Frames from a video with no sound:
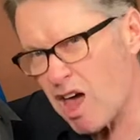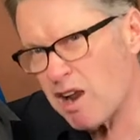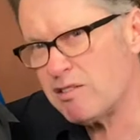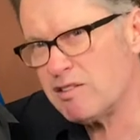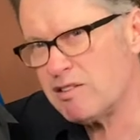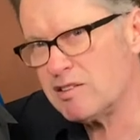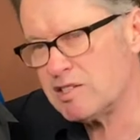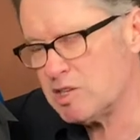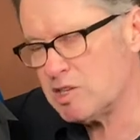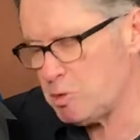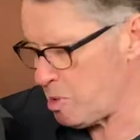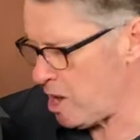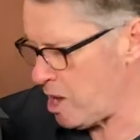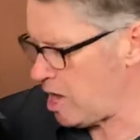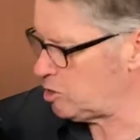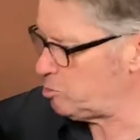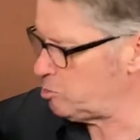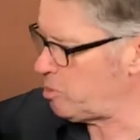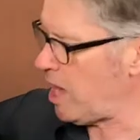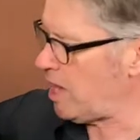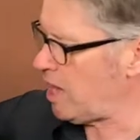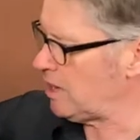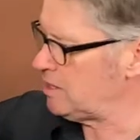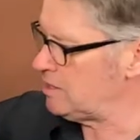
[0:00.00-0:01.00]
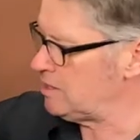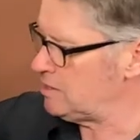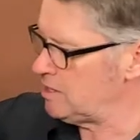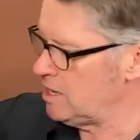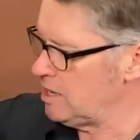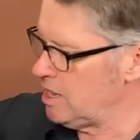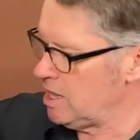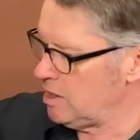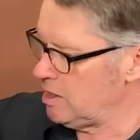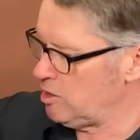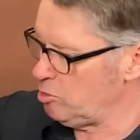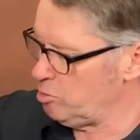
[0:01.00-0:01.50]
of the Zpacks pack, is
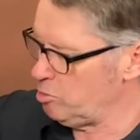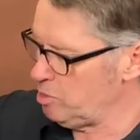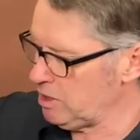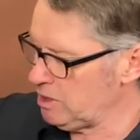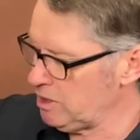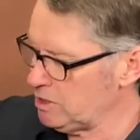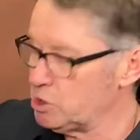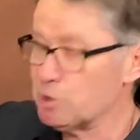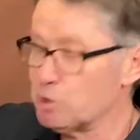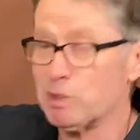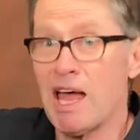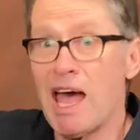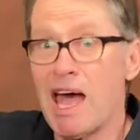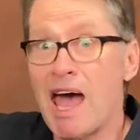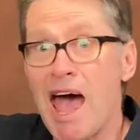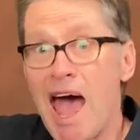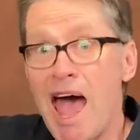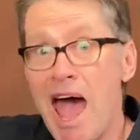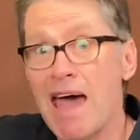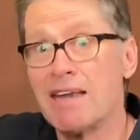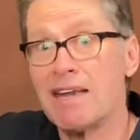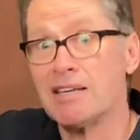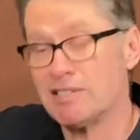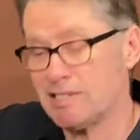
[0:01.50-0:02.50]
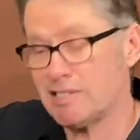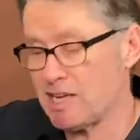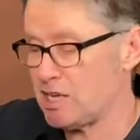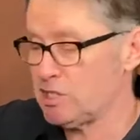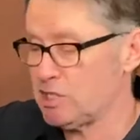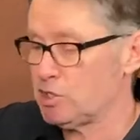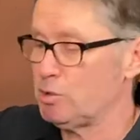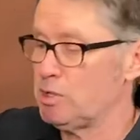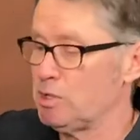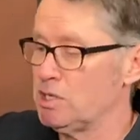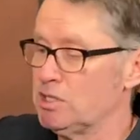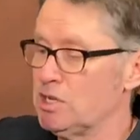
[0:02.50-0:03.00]
their ability to add
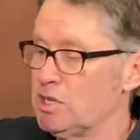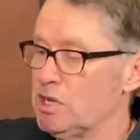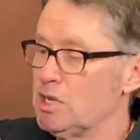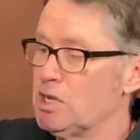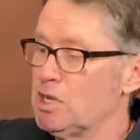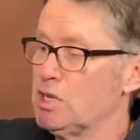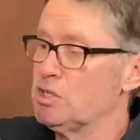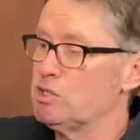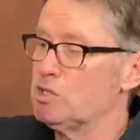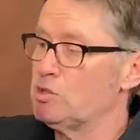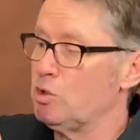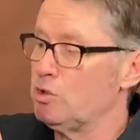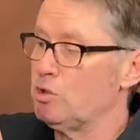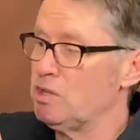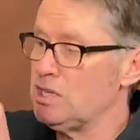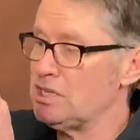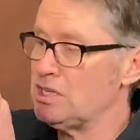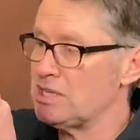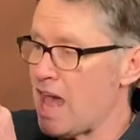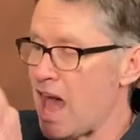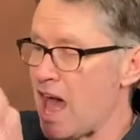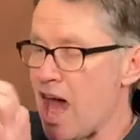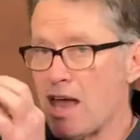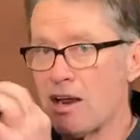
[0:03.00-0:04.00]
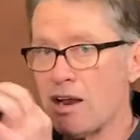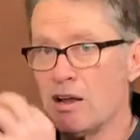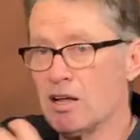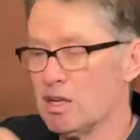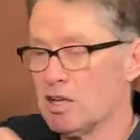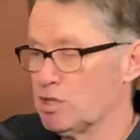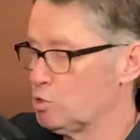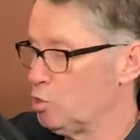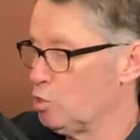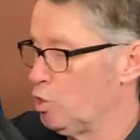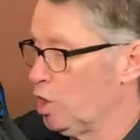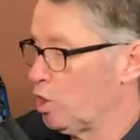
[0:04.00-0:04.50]
accessories. So these
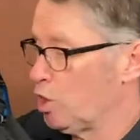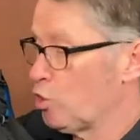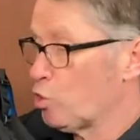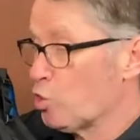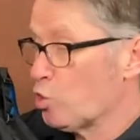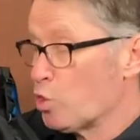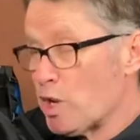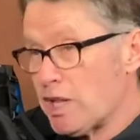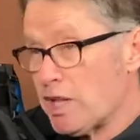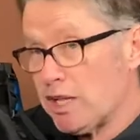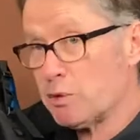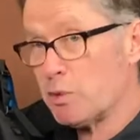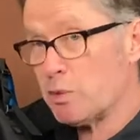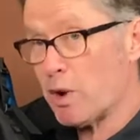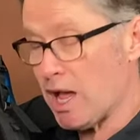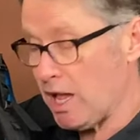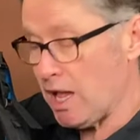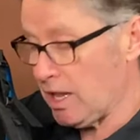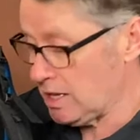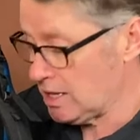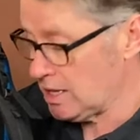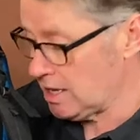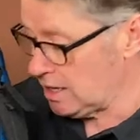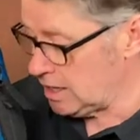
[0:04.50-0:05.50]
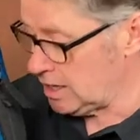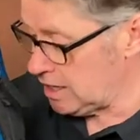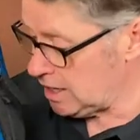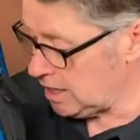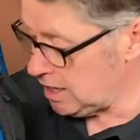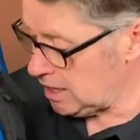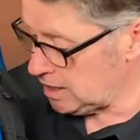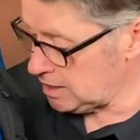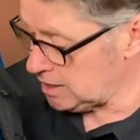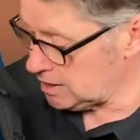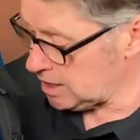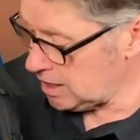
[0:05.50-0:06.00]
add-ons work really well,
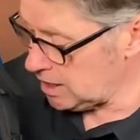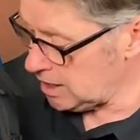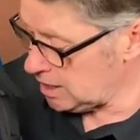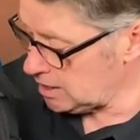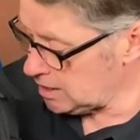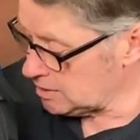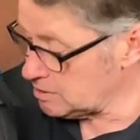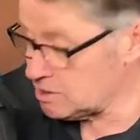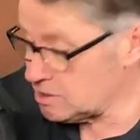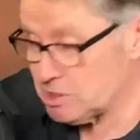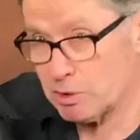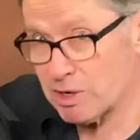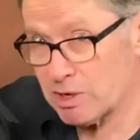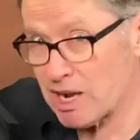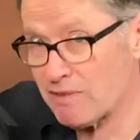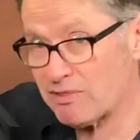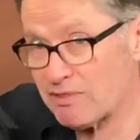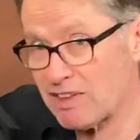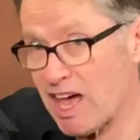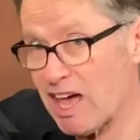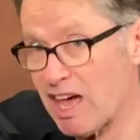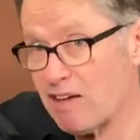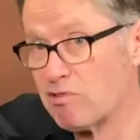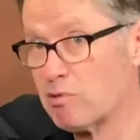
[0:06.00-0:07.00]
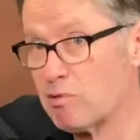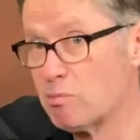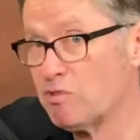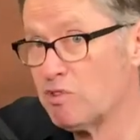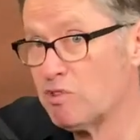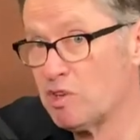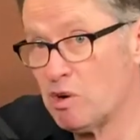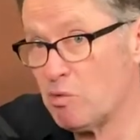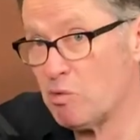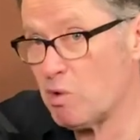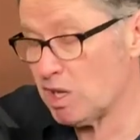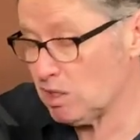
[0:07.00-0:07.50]
and you don't have to have them if
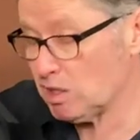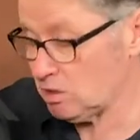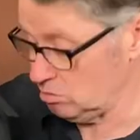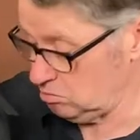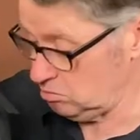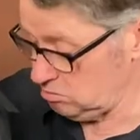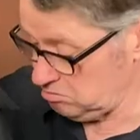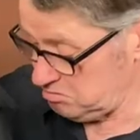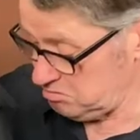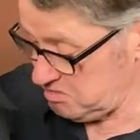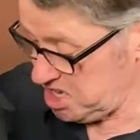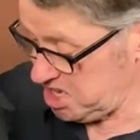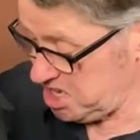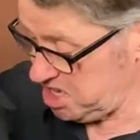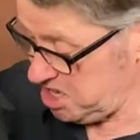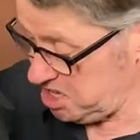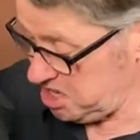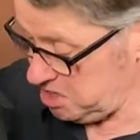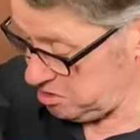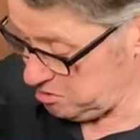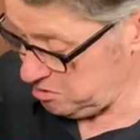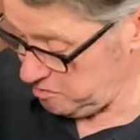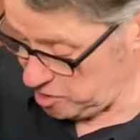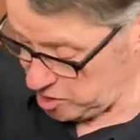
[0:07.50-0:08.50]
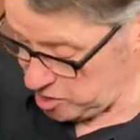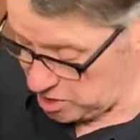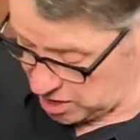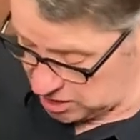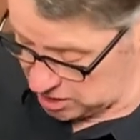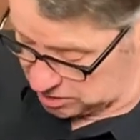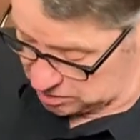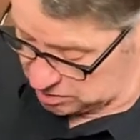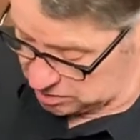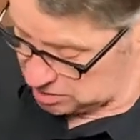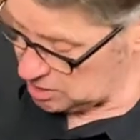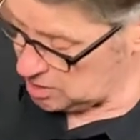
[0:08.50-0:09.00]
you don't want them. They're very
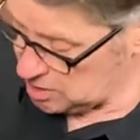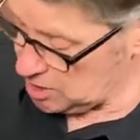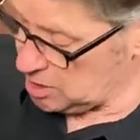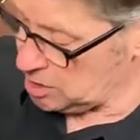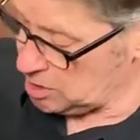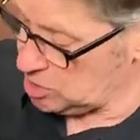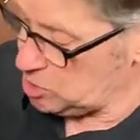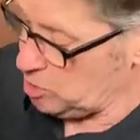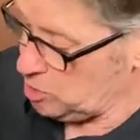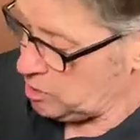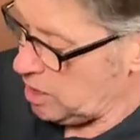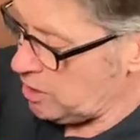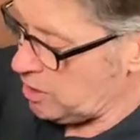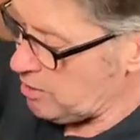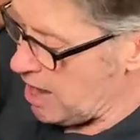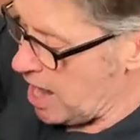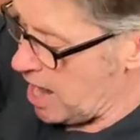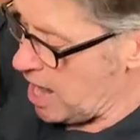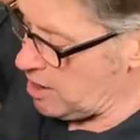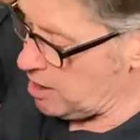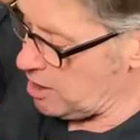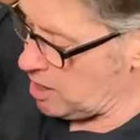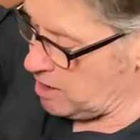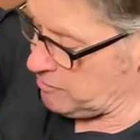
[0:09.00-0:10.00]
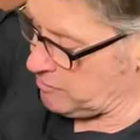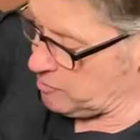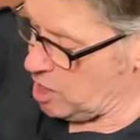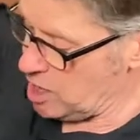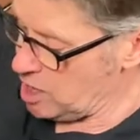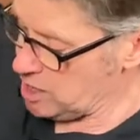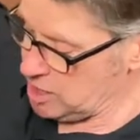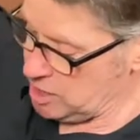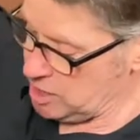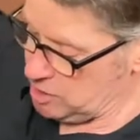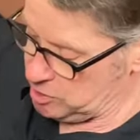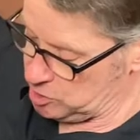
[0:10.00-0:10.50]
nice. So another add-on I've
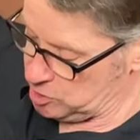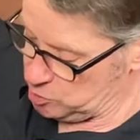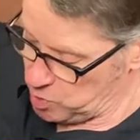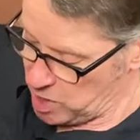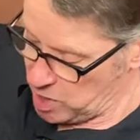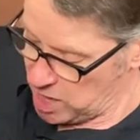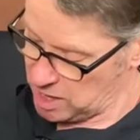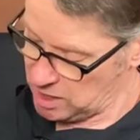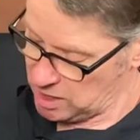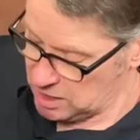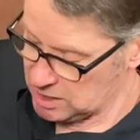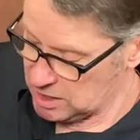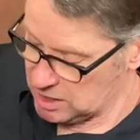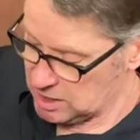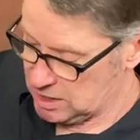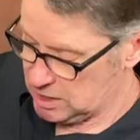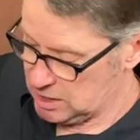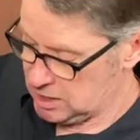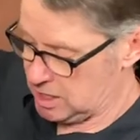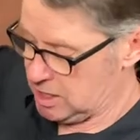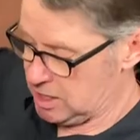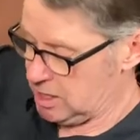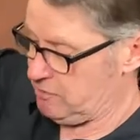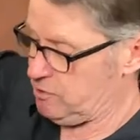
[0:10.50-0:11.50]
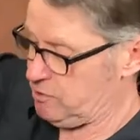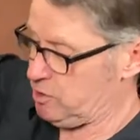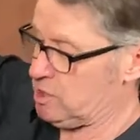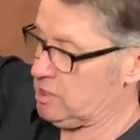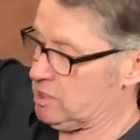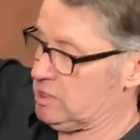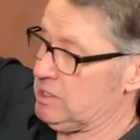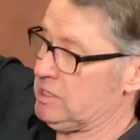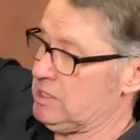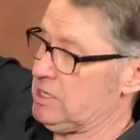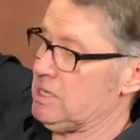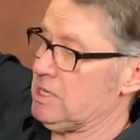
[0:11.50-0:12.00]
got here as well, if you can
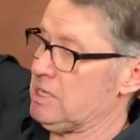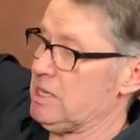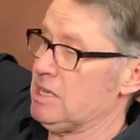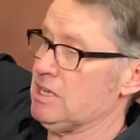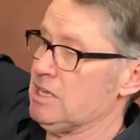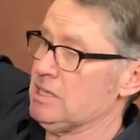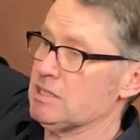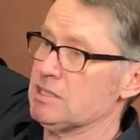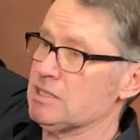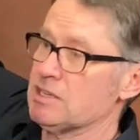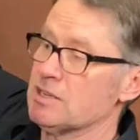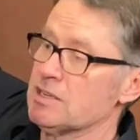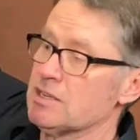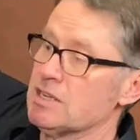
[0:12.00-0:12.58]
see this,